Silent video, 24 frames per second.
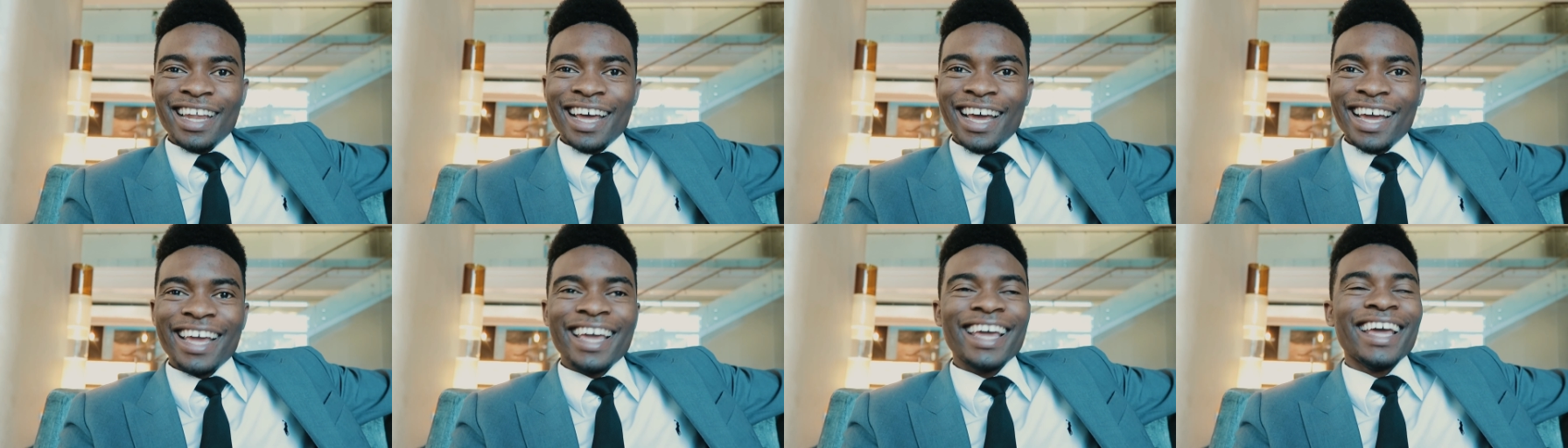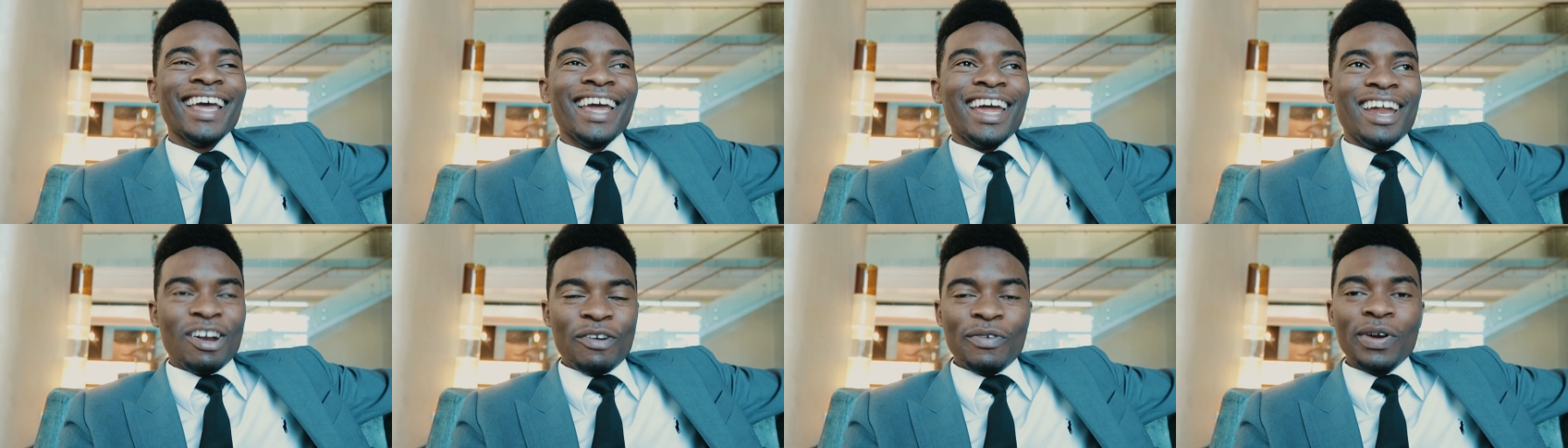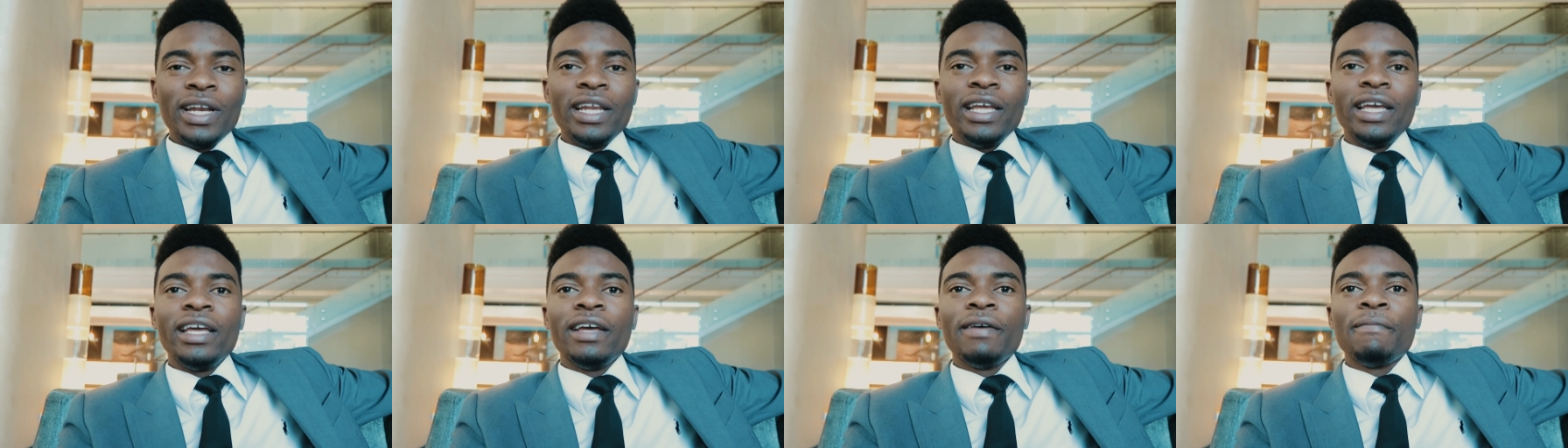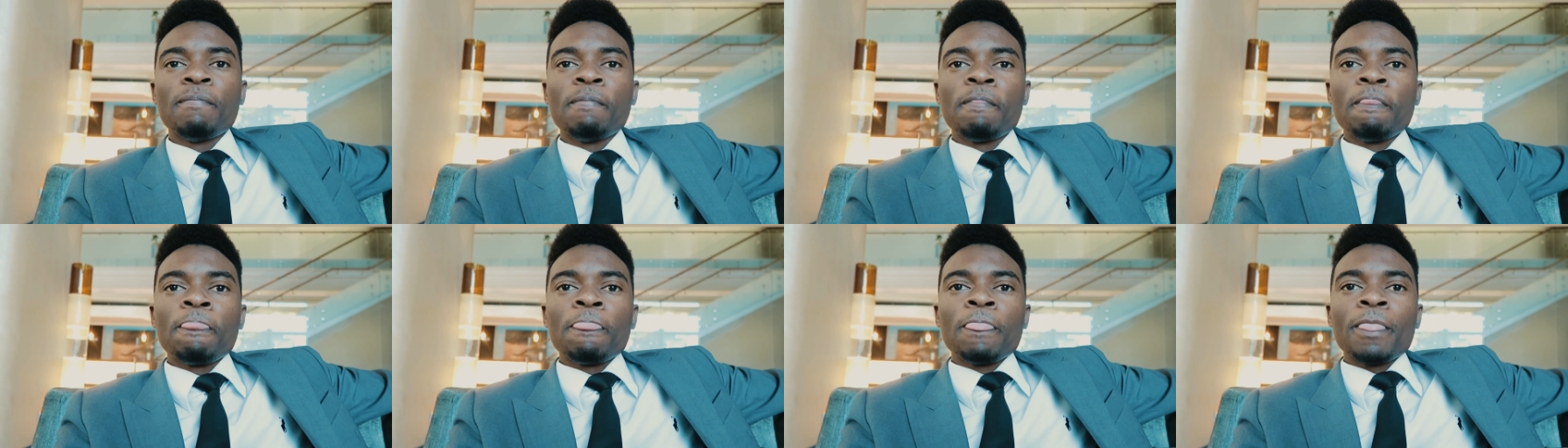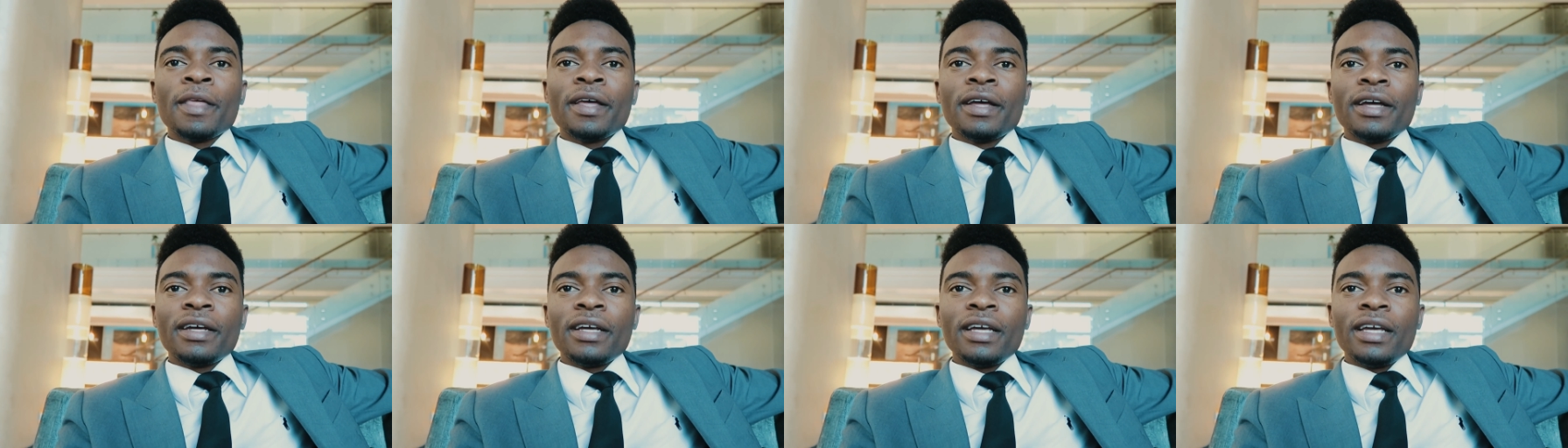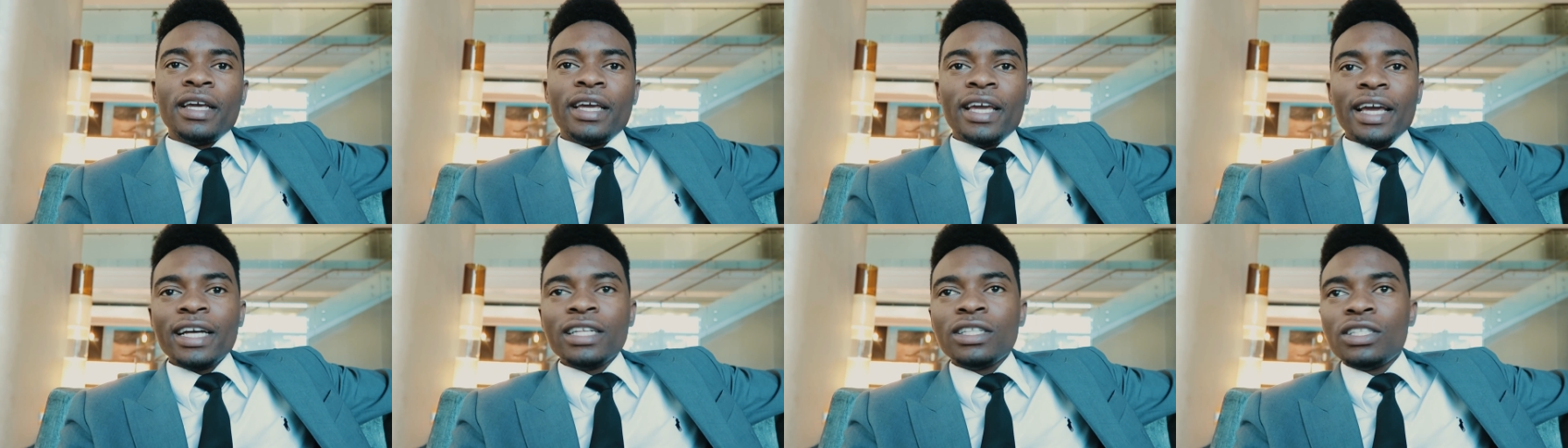like really
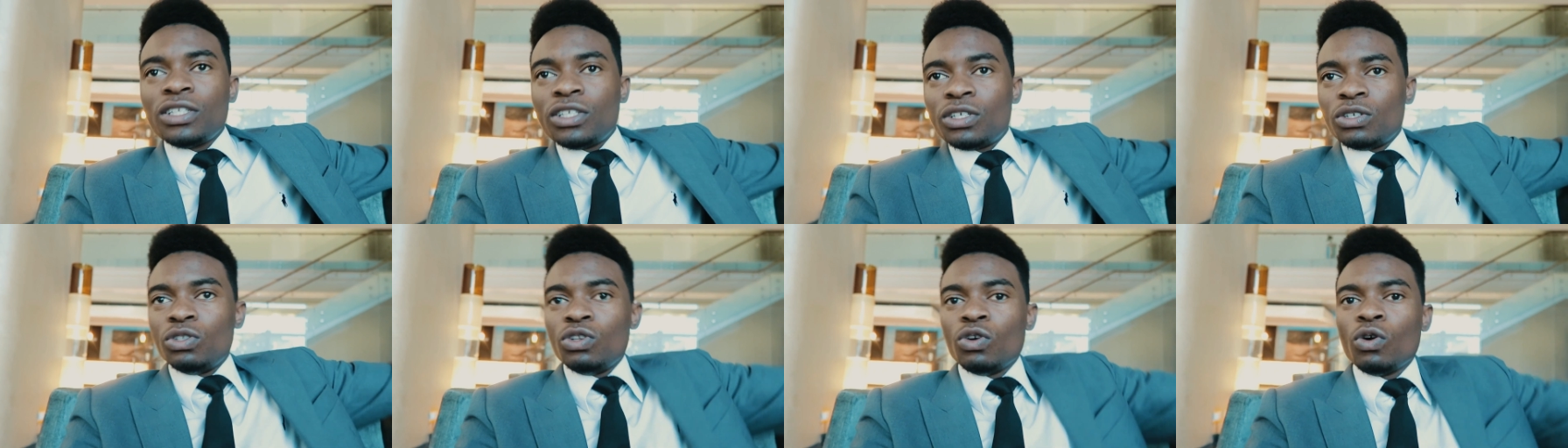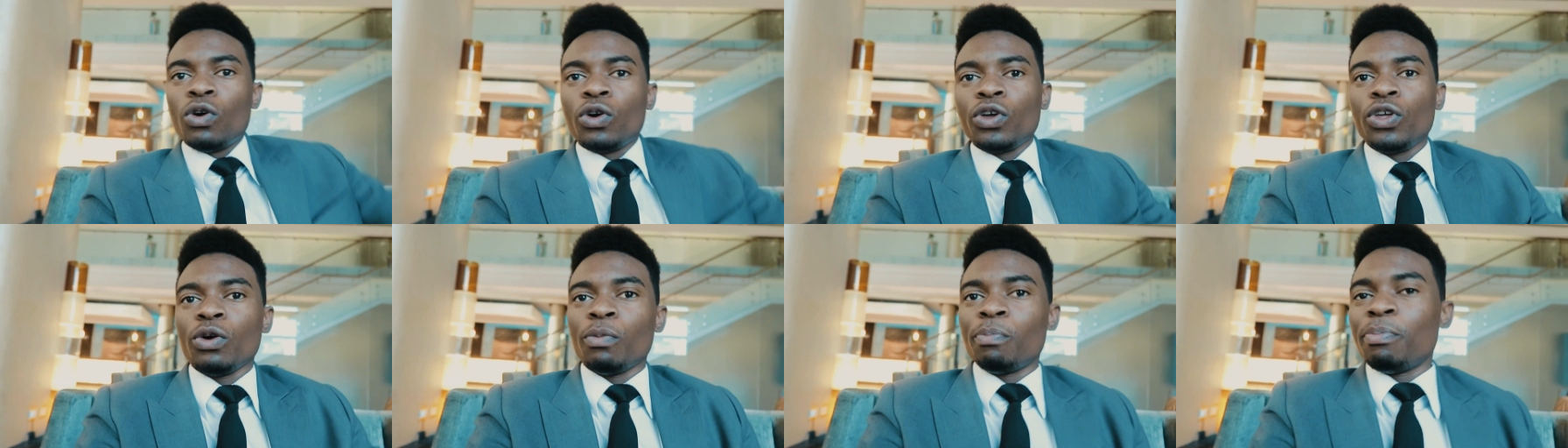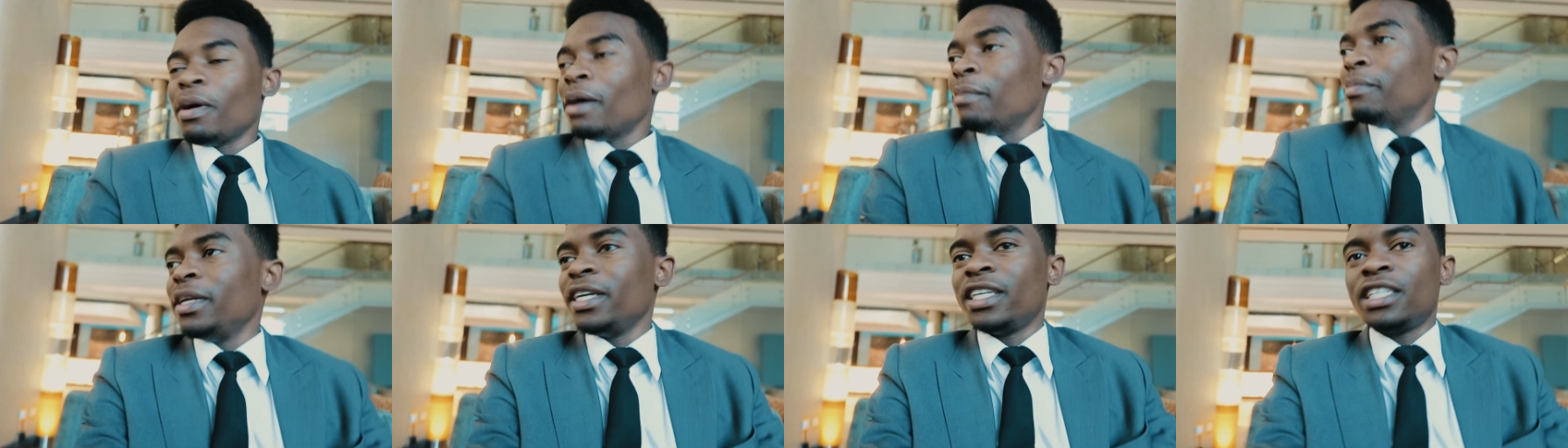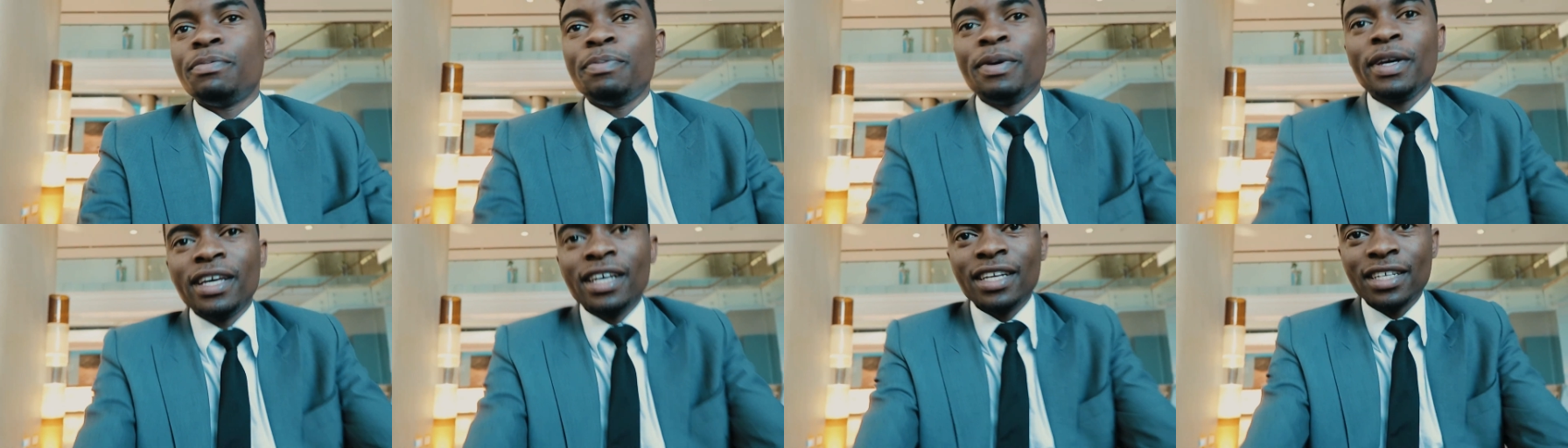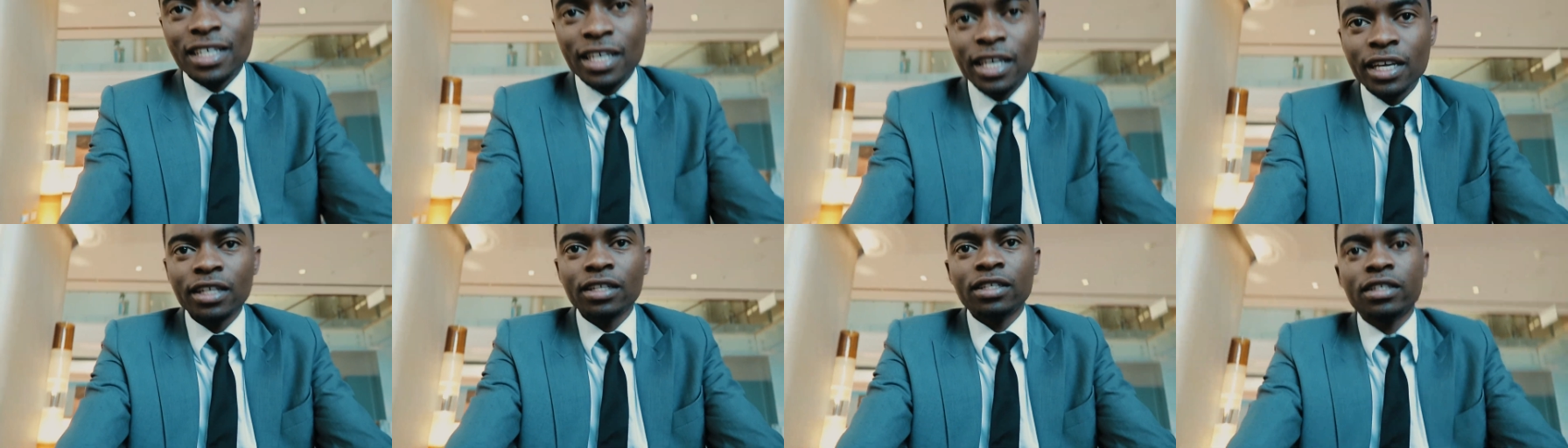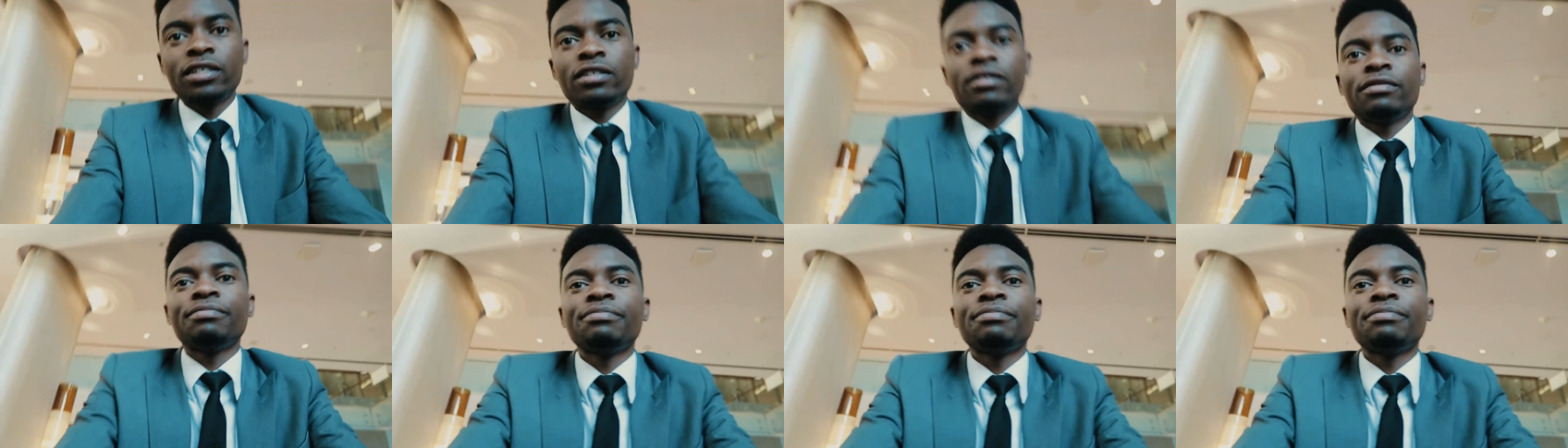get to know your public speaking skills